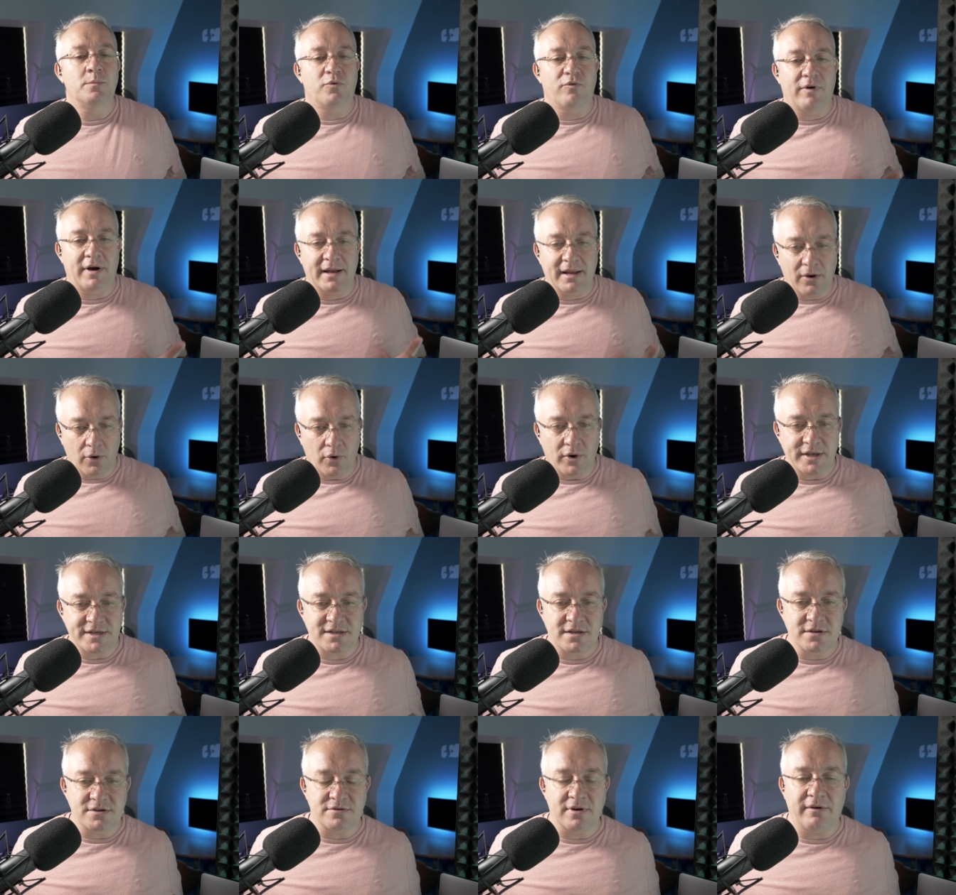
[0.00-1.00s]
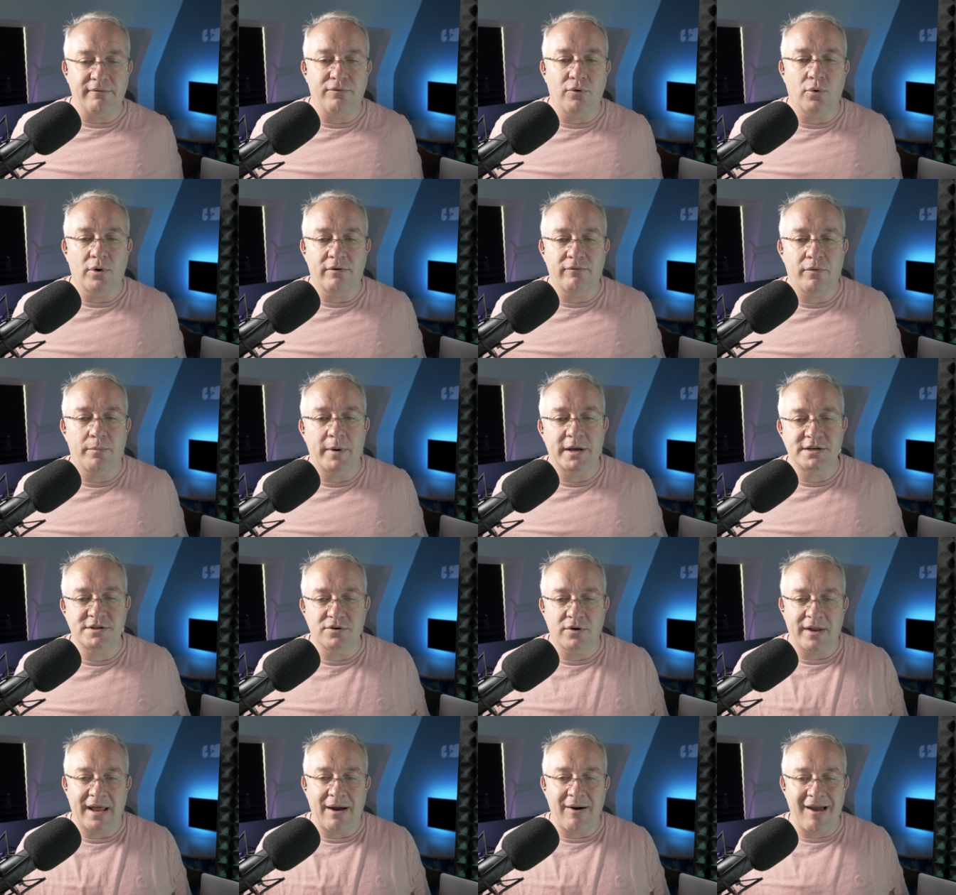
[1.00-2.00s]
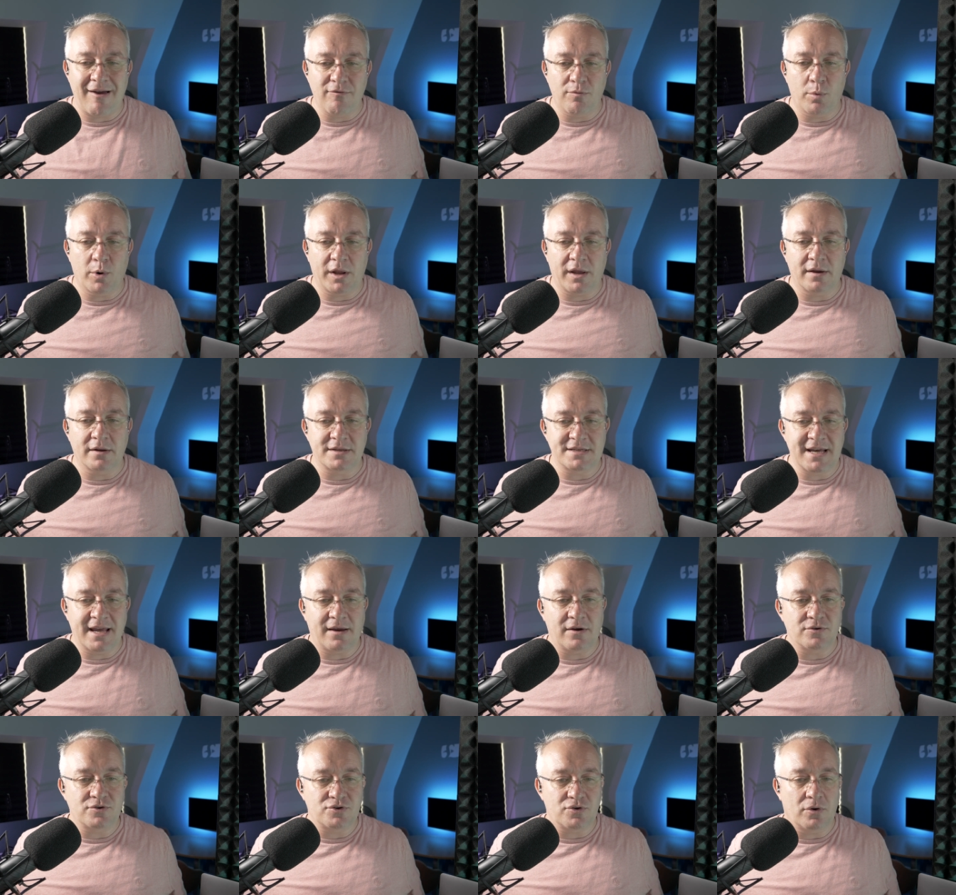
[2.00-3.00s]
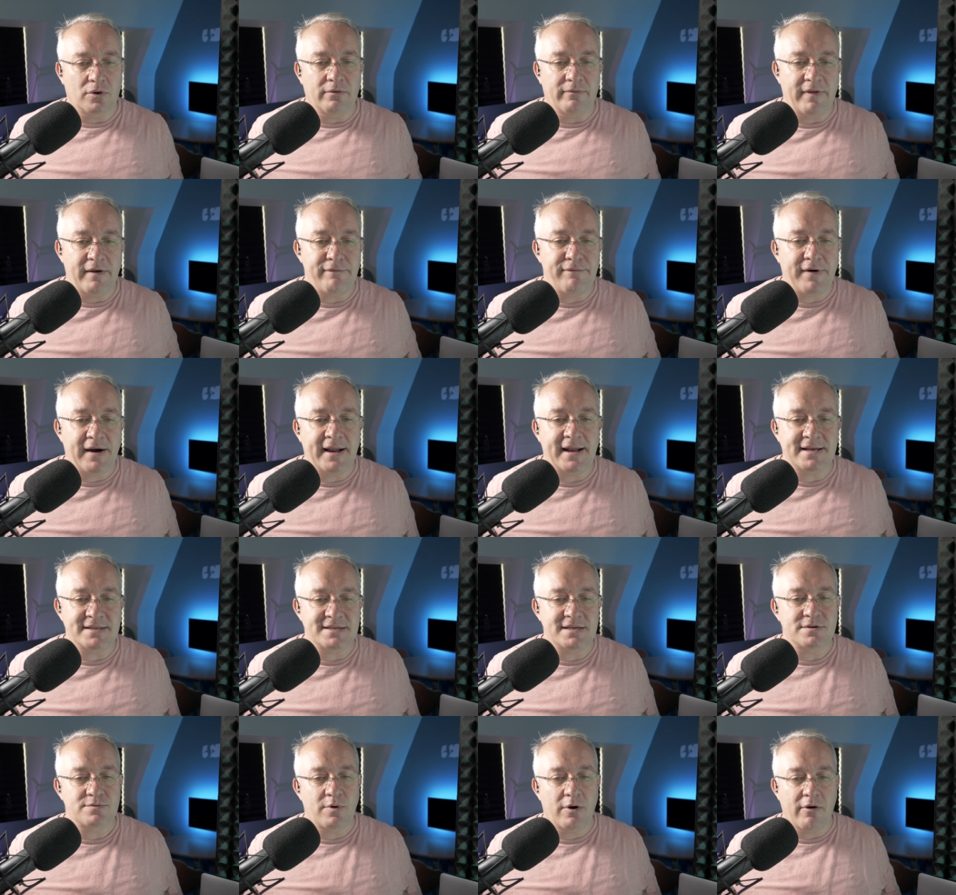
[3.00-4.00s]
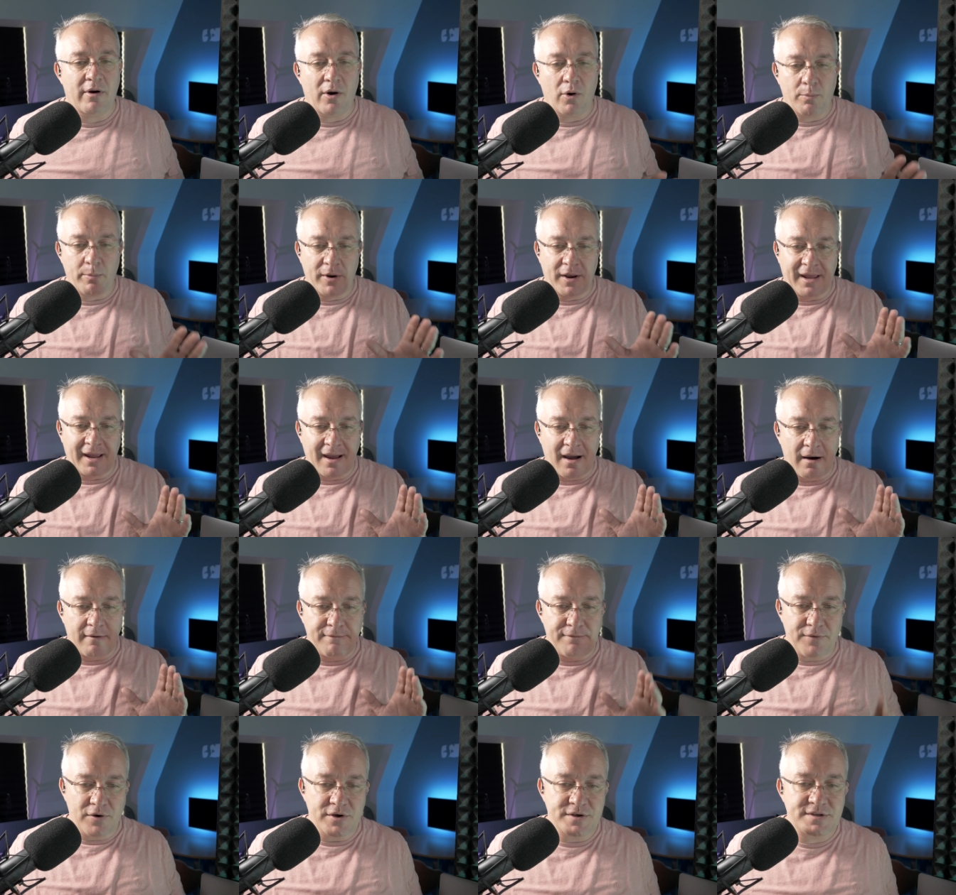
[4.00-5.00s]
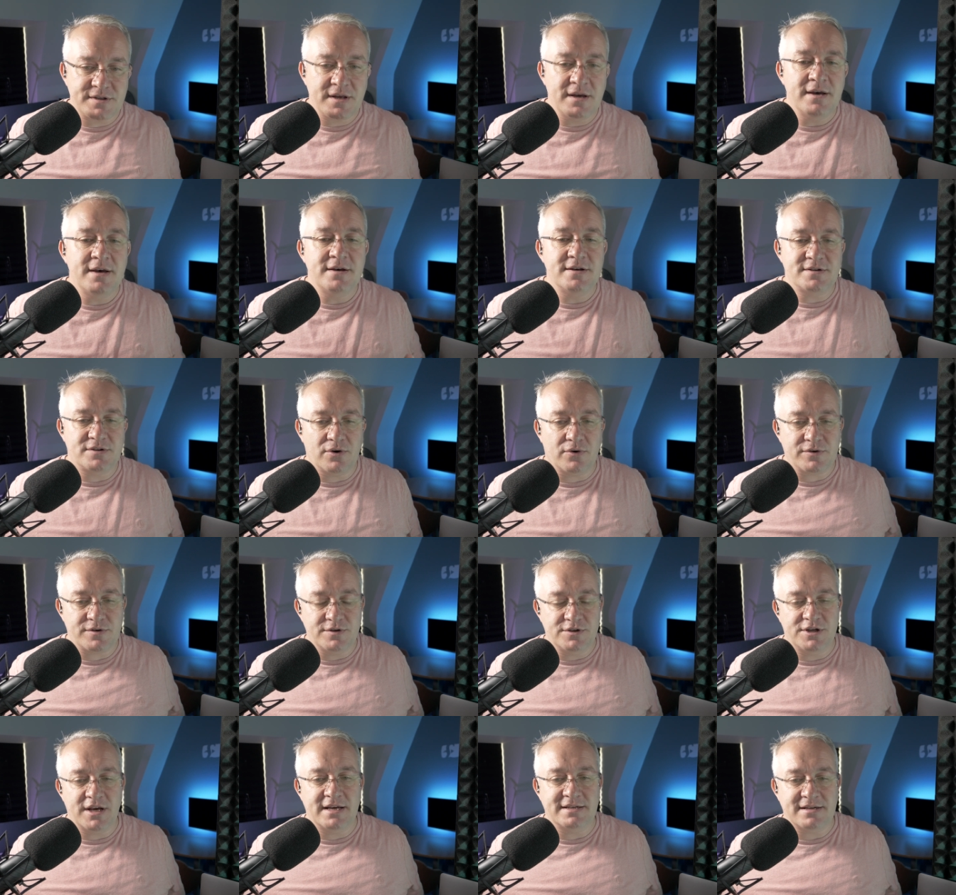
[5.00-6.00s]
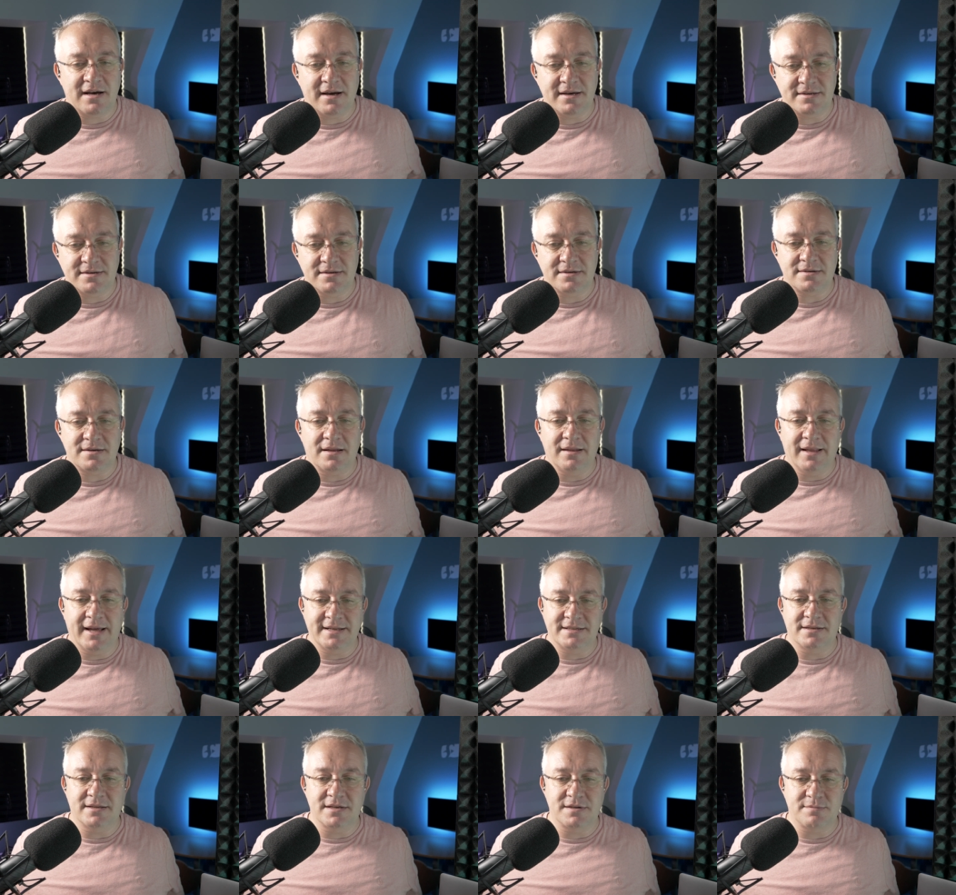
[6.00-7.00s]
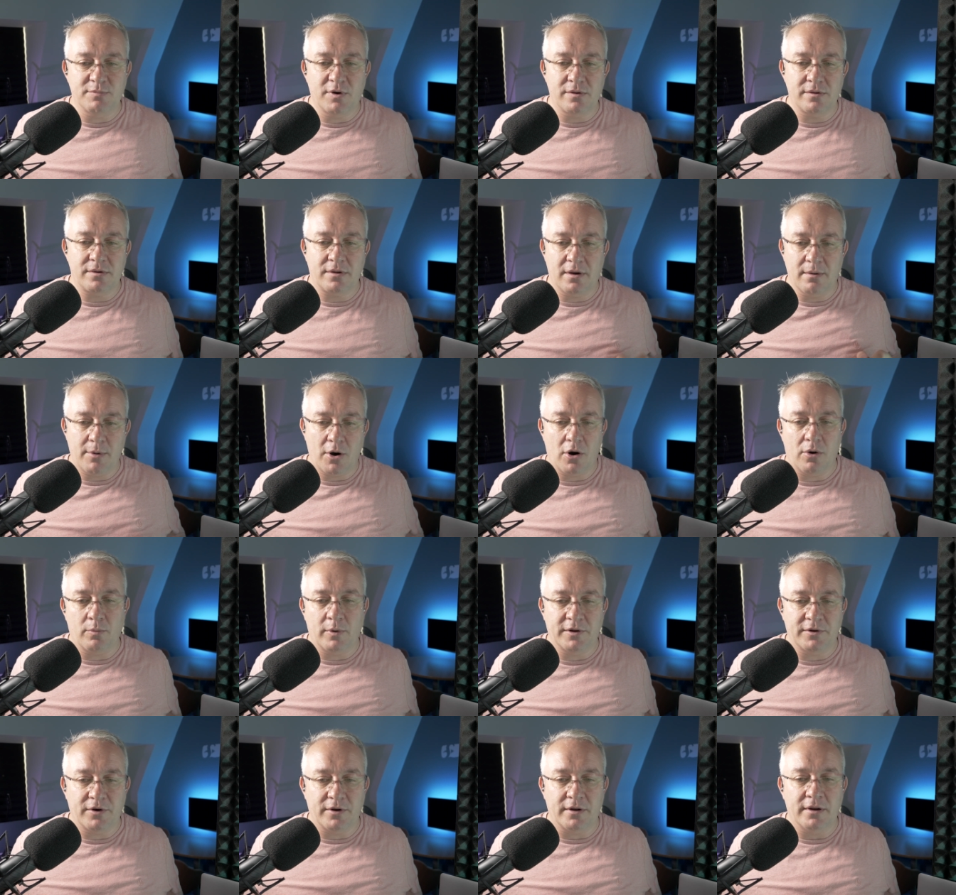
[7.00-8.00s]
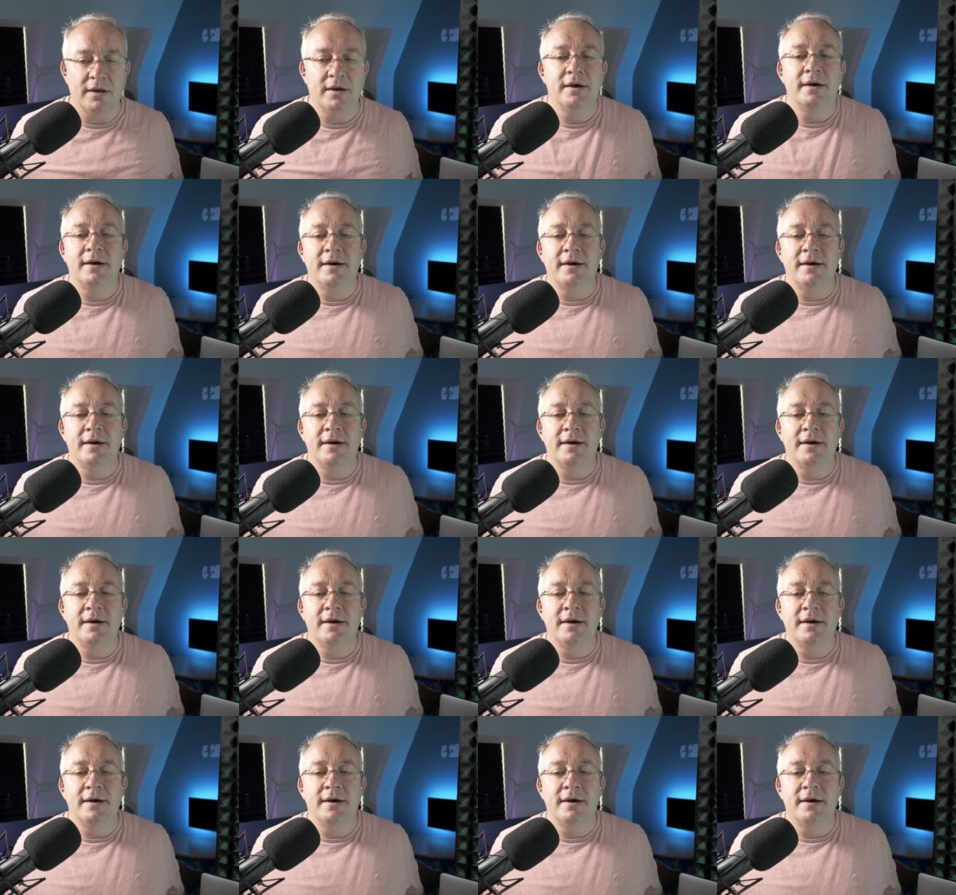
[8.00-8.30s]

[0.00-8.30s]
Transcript: providing honest and straightforward information on how everybody can take control of their finances. We're opening our first stocks and shares I S As later this month. Come on, well done.